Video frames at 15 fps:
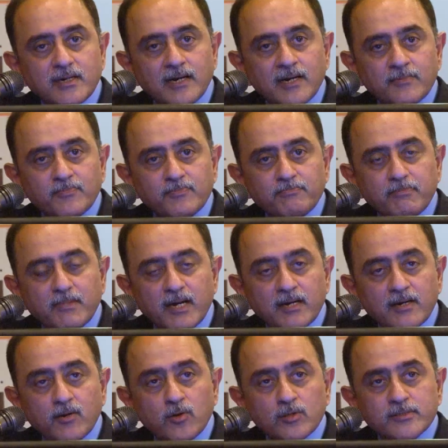
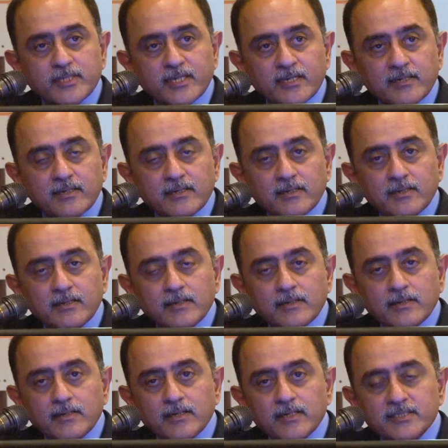Our whole thing
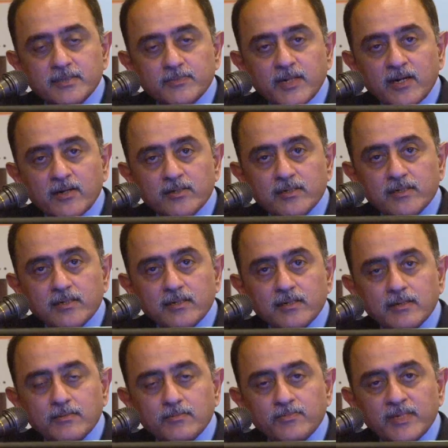is about
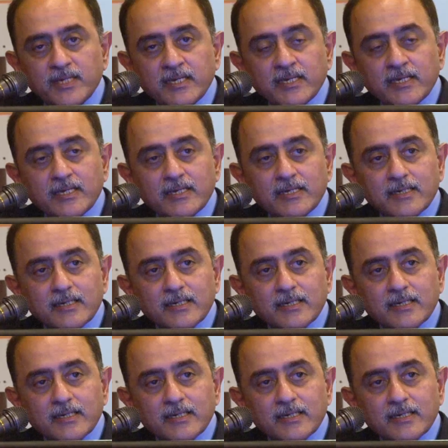being